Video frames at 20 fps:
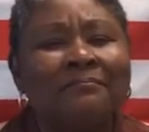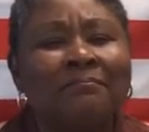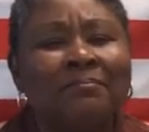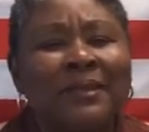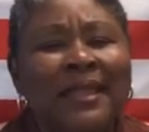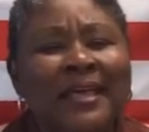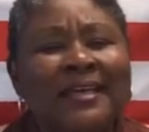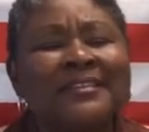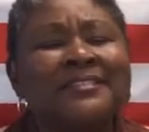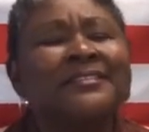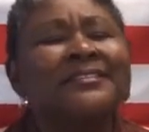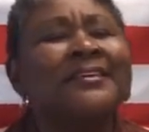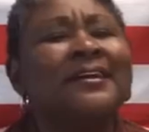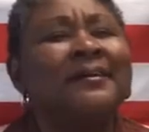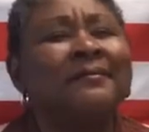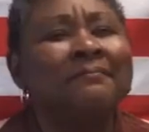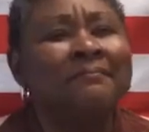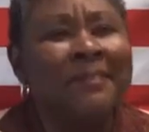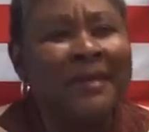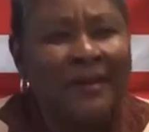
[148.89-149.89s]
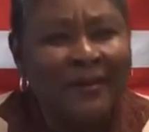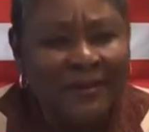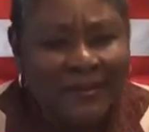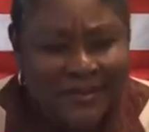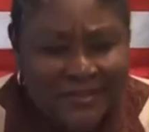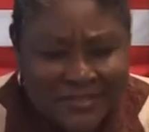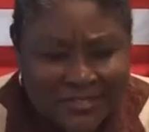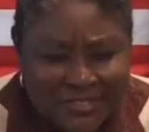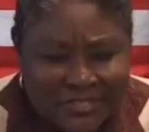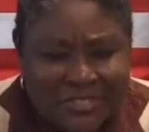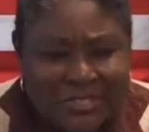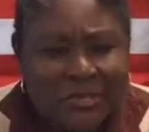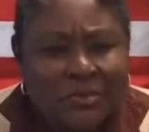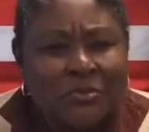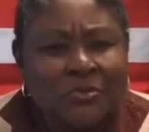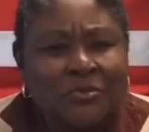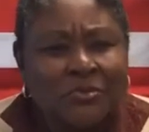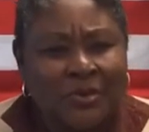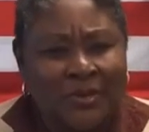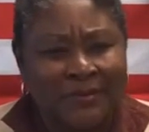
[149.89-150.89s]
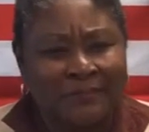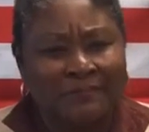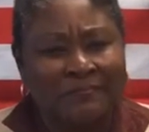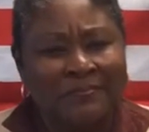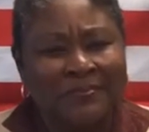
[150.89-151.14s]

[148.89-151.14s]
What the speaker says: bless America's children.